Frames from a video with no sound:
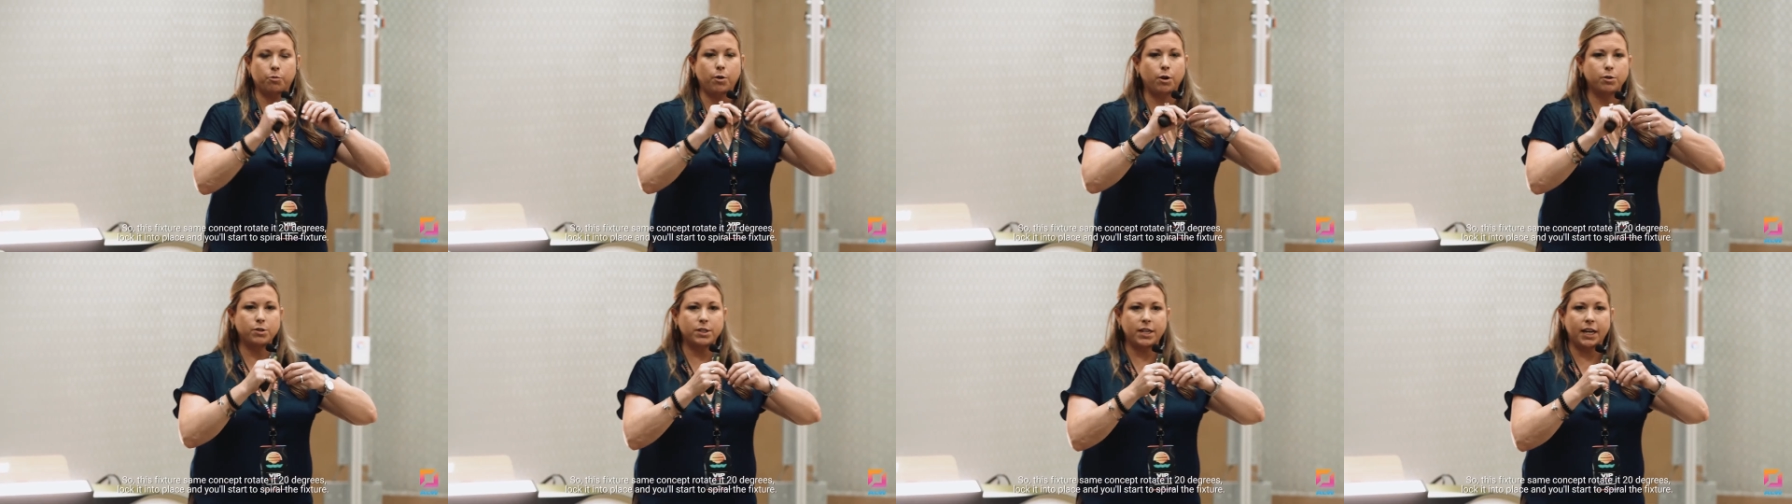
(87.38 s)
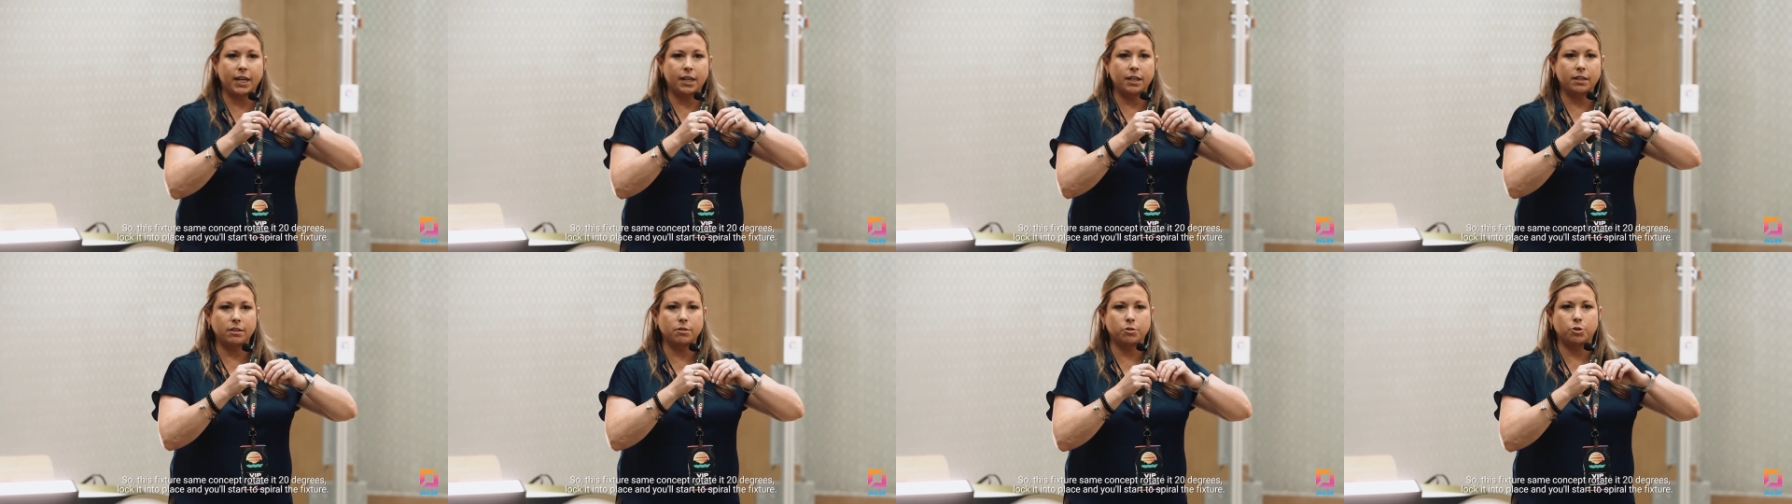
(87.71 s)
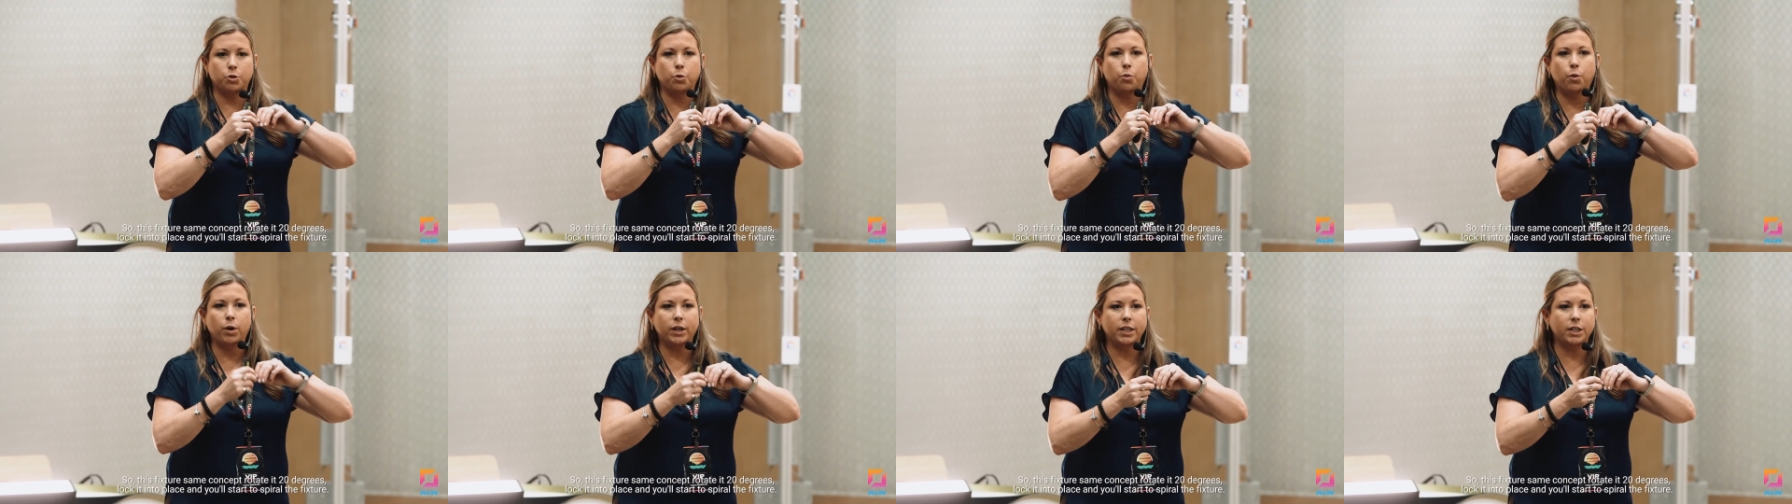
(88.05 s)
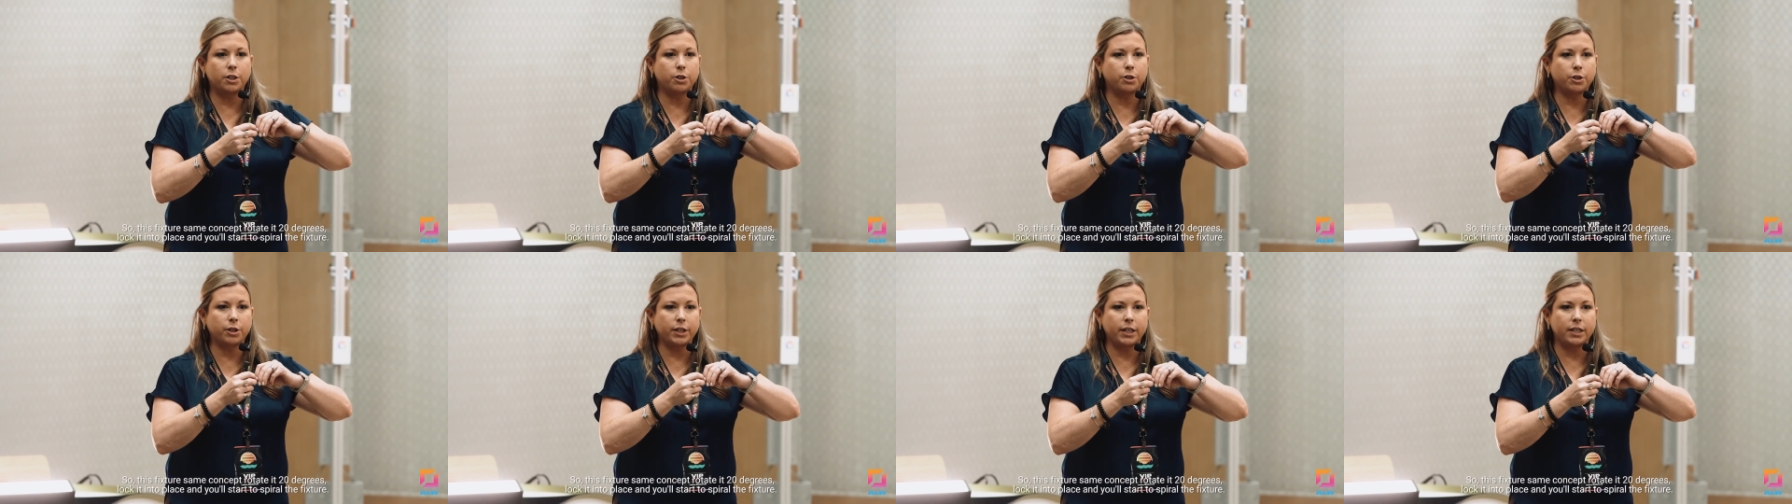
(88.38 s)
Rotate it 20
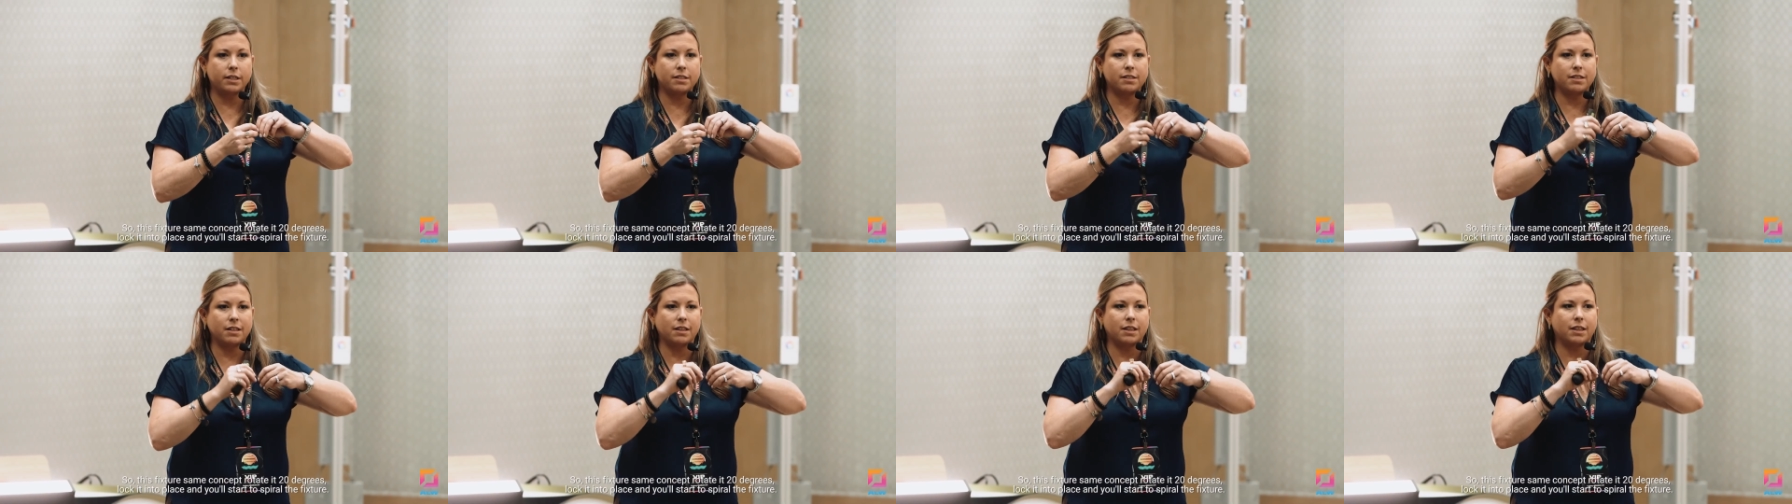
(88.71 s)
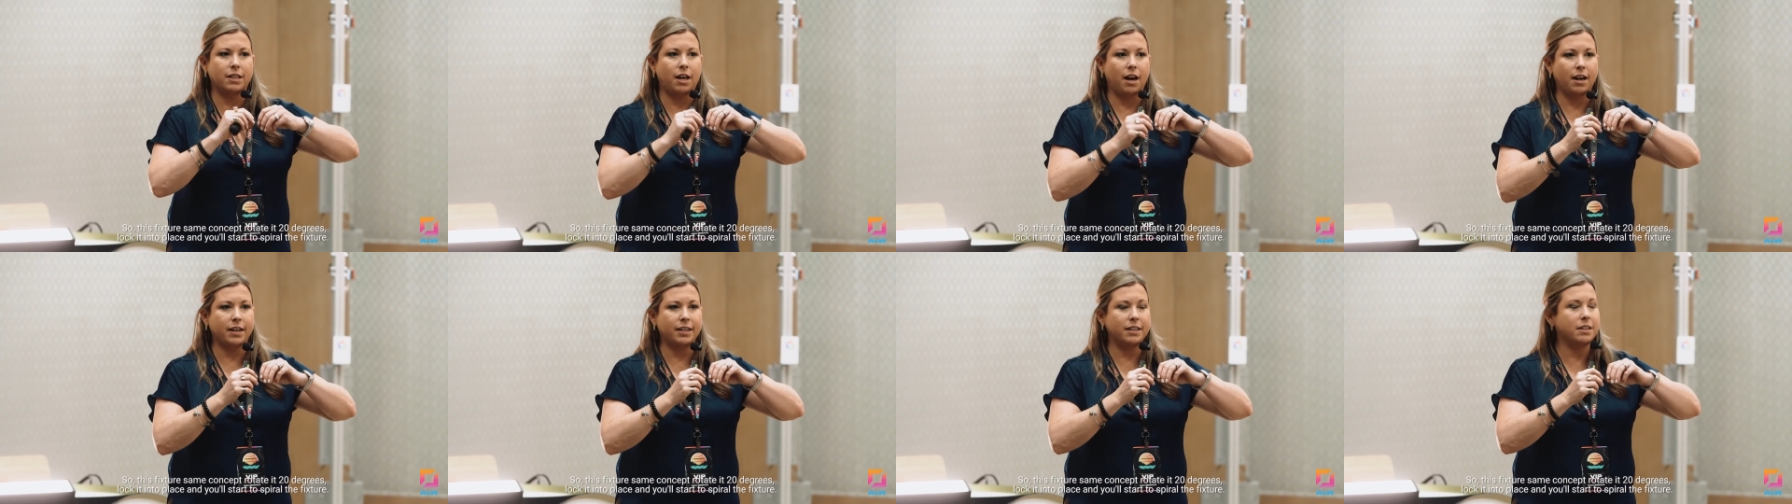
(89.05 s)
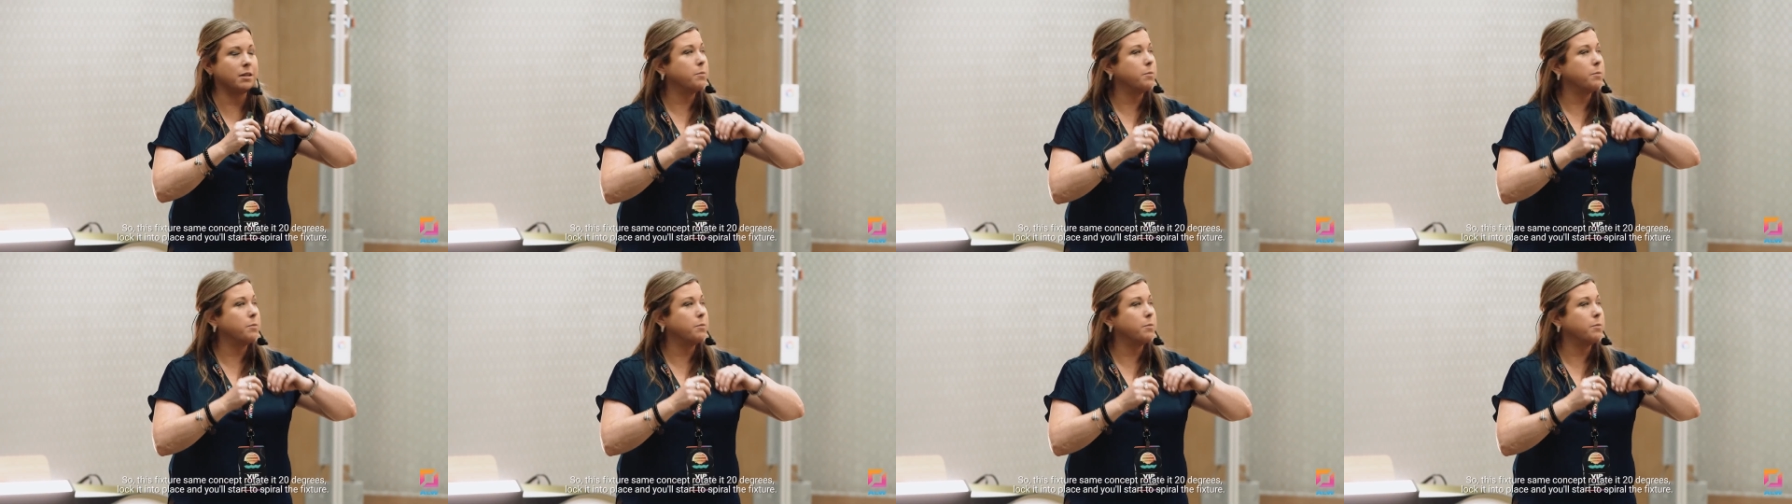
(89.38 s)
degrees, lock it